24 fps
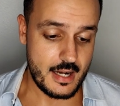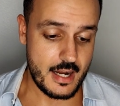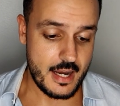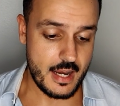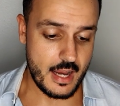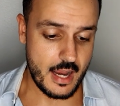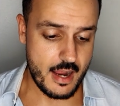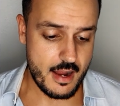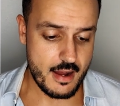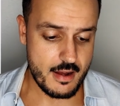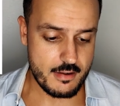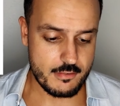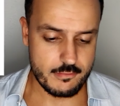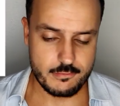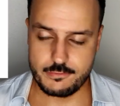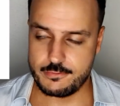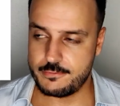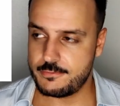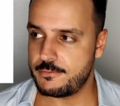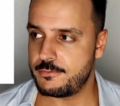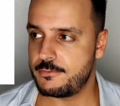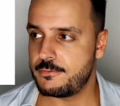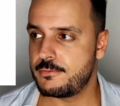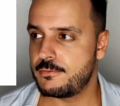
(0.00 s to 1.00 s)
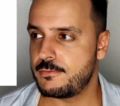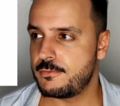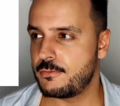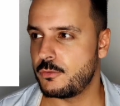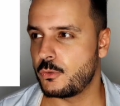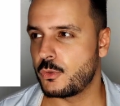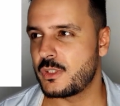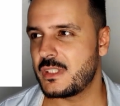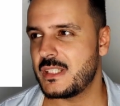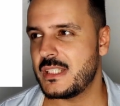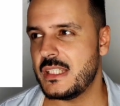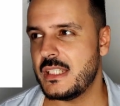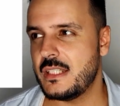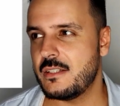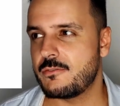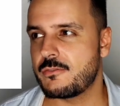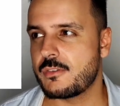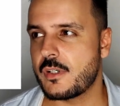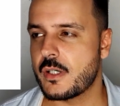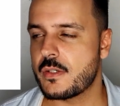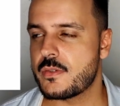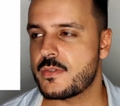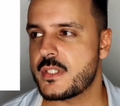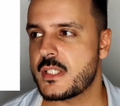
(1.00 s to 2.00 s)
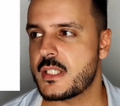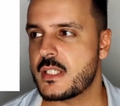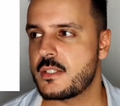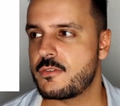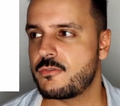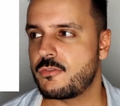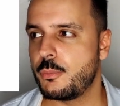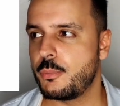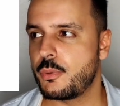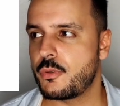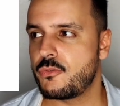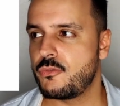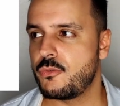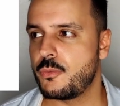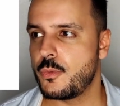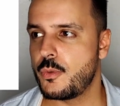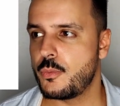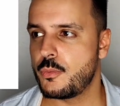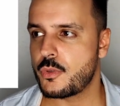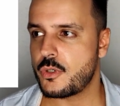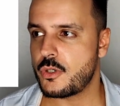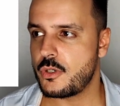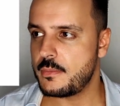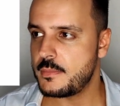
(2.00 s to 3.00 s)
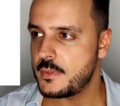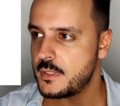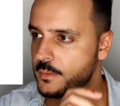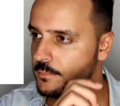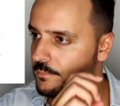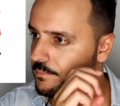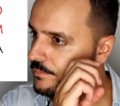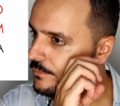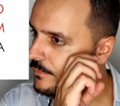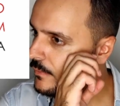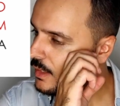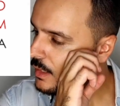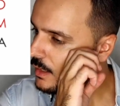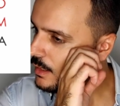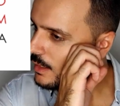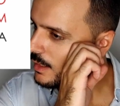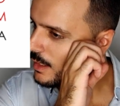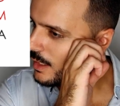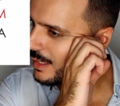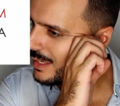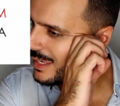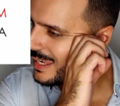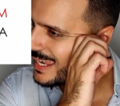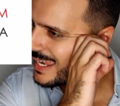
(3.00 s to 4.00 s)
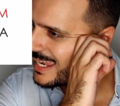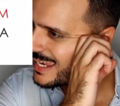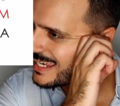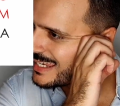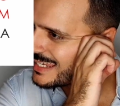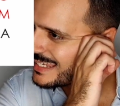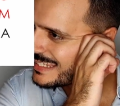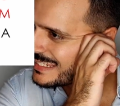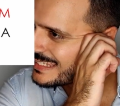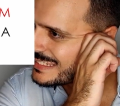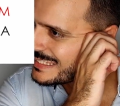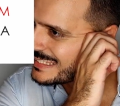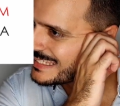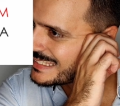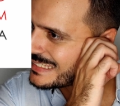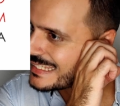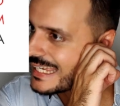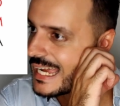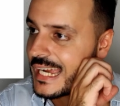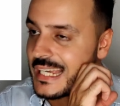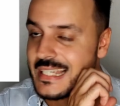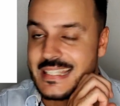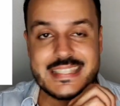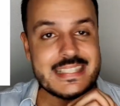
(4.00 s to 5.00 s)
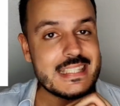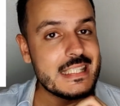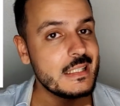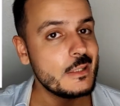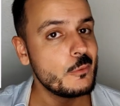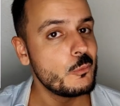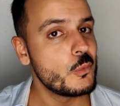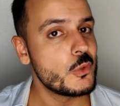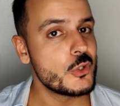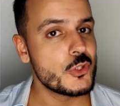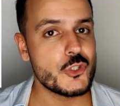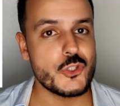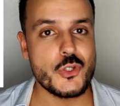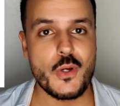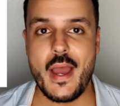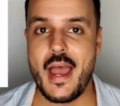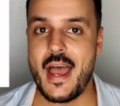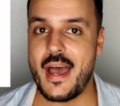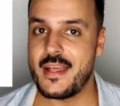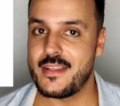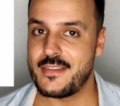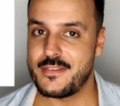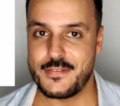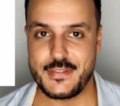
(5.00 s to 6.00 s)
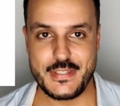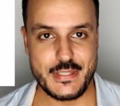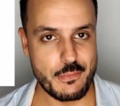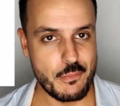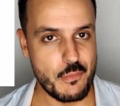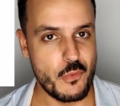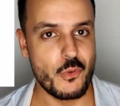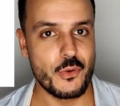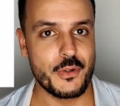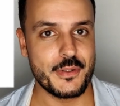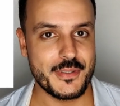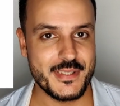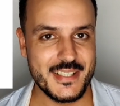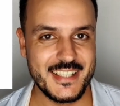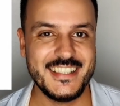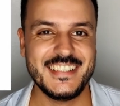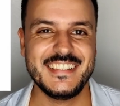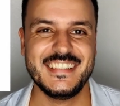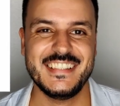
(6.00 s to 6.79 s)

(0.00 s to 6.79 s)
I have 14 fragrances from Profumum Roma and I still want to have some more.